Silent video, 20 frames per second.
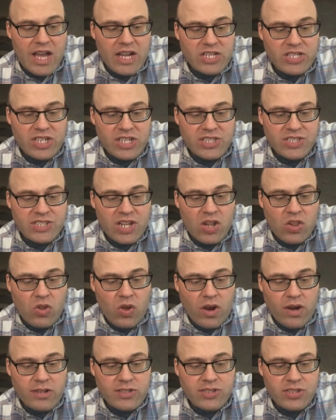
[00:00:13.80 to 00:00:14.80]
Just then a
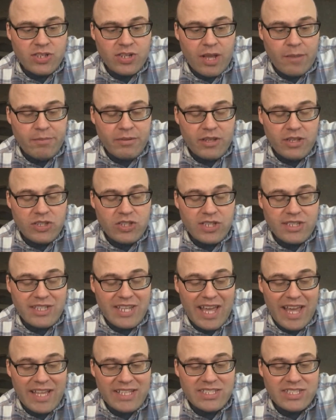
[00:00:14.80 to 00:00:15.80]
lawyer stood up to
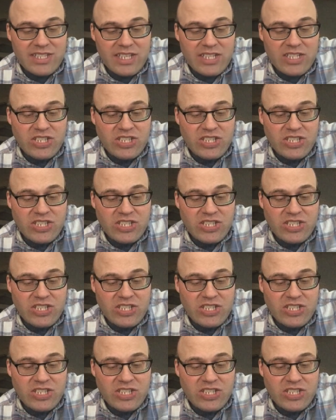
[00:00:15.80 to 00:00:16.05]
test